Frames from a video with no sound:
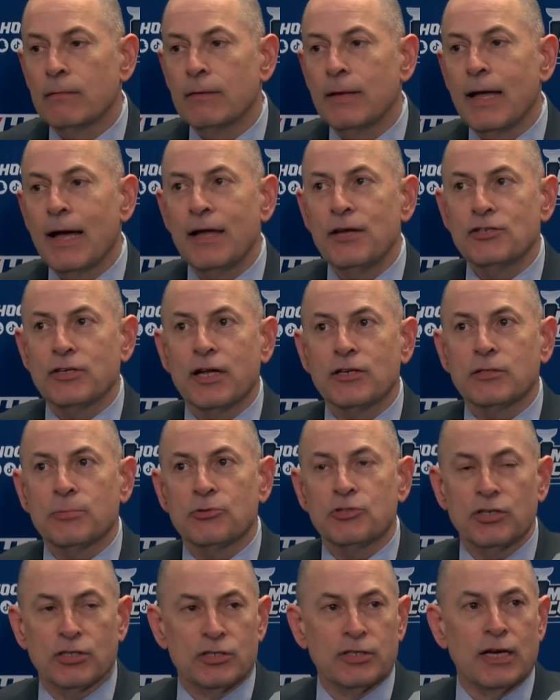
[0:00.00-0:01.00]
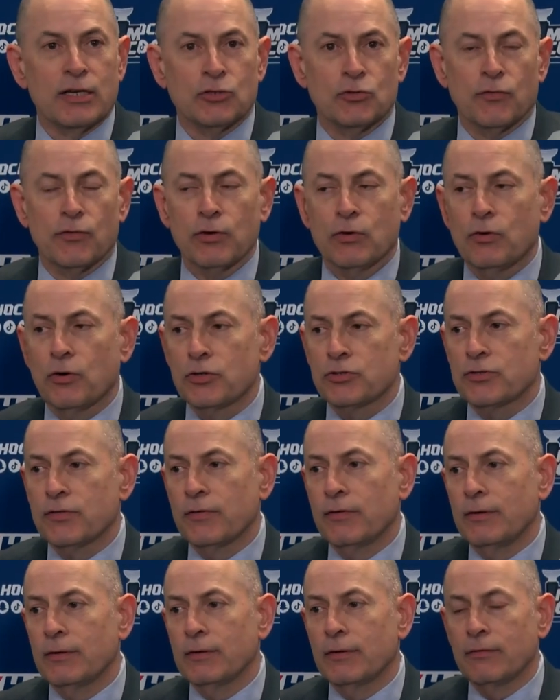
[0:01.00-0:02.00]
Yeah, he's had some success over the course of
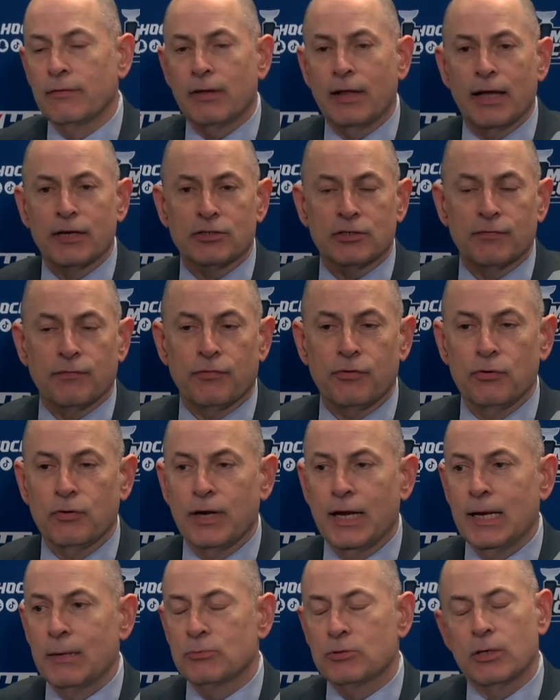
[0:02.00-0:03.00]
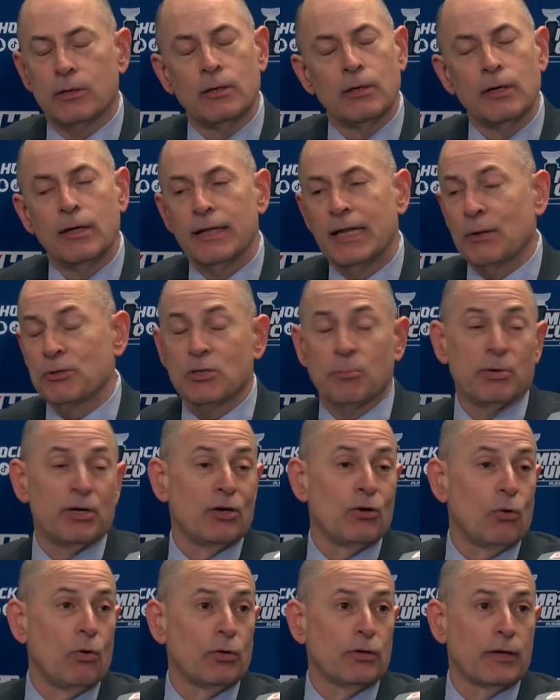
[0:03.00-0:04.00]
the last few games, and that was a
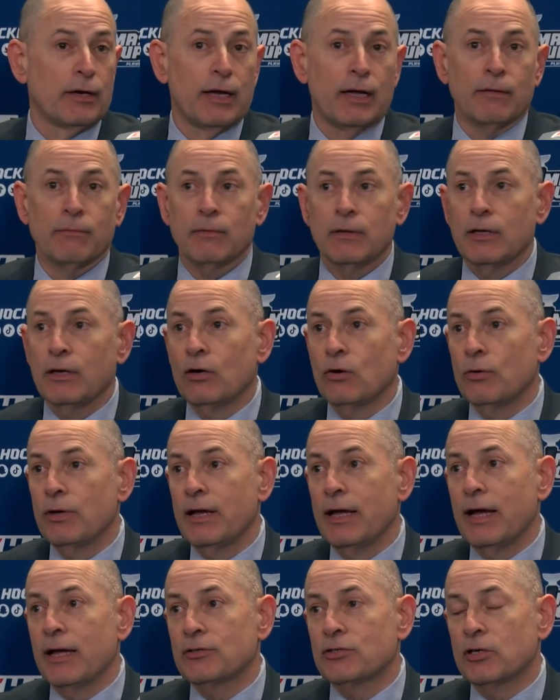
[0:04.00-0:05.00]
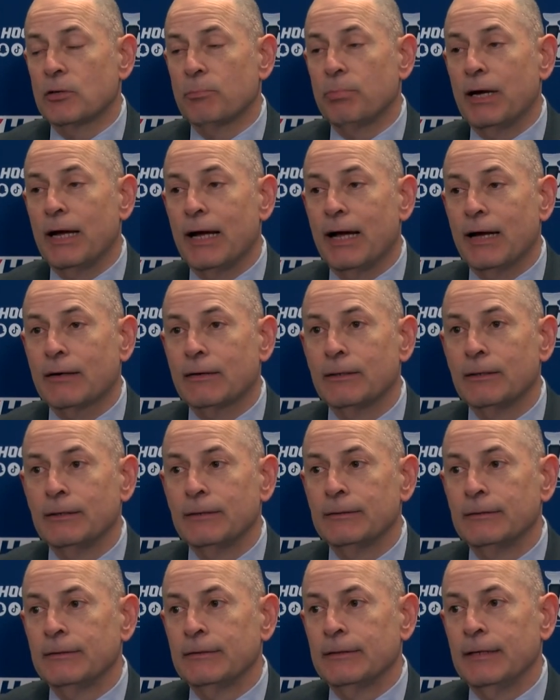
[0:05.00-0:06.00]
big goal today. You know, he answered back,
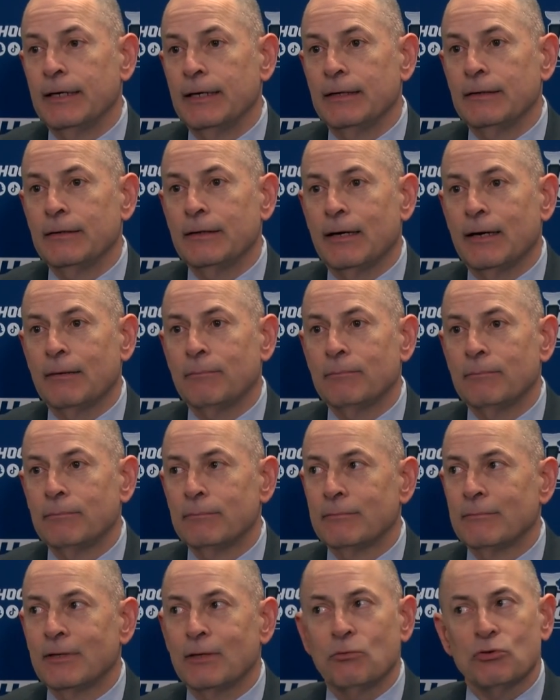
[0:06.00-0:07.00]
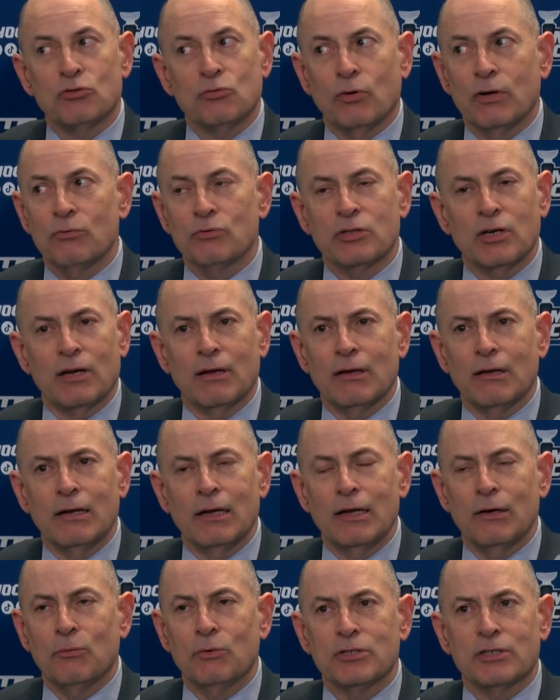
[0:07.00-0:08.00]
and it
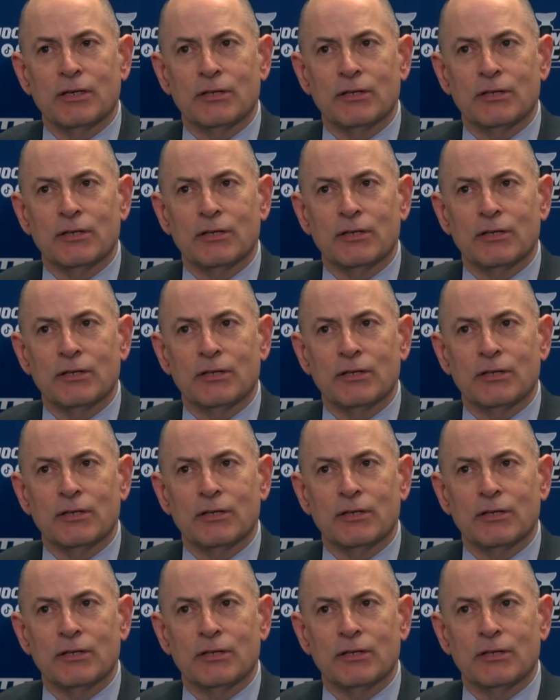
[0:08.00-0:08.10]
was